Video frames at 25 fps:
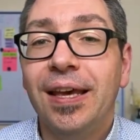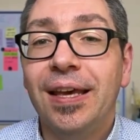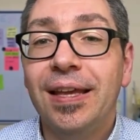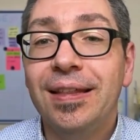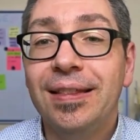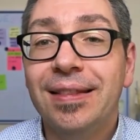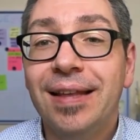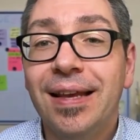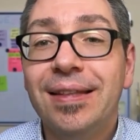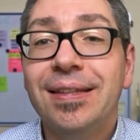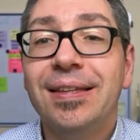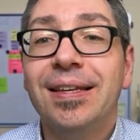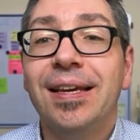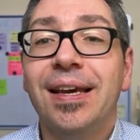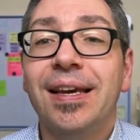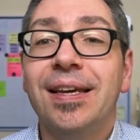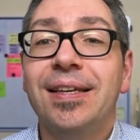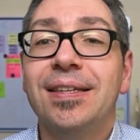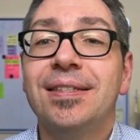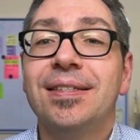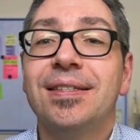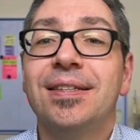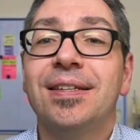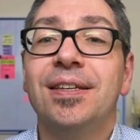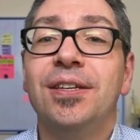In that
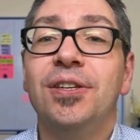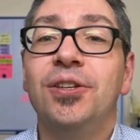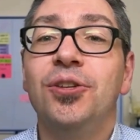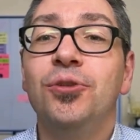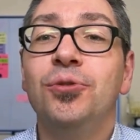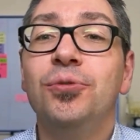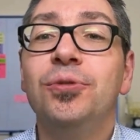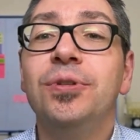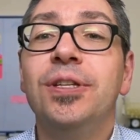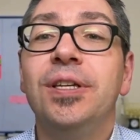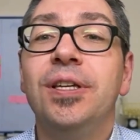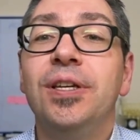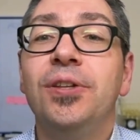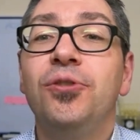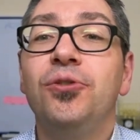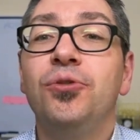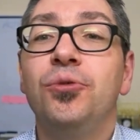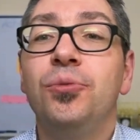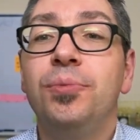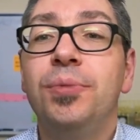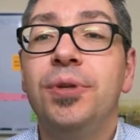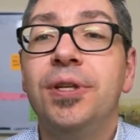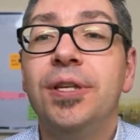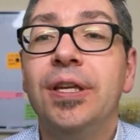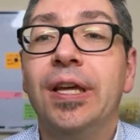case, you need
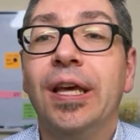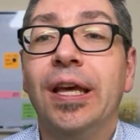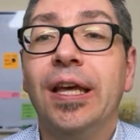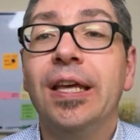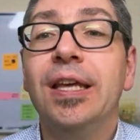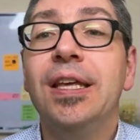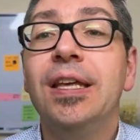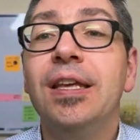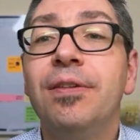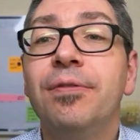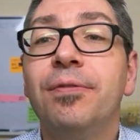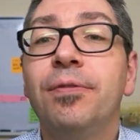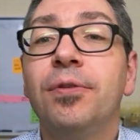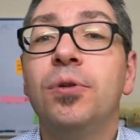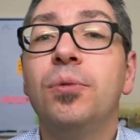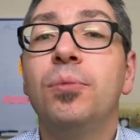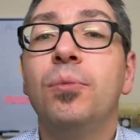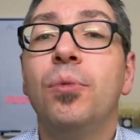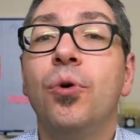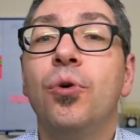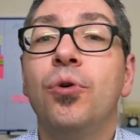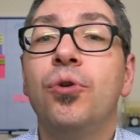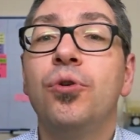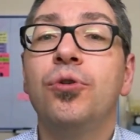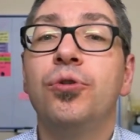to be even
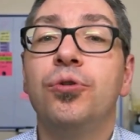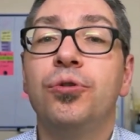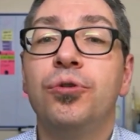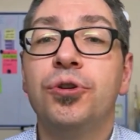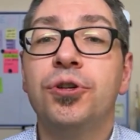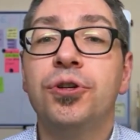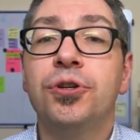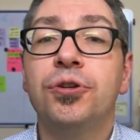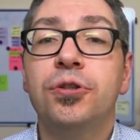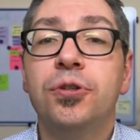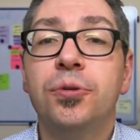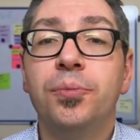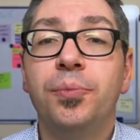more cautious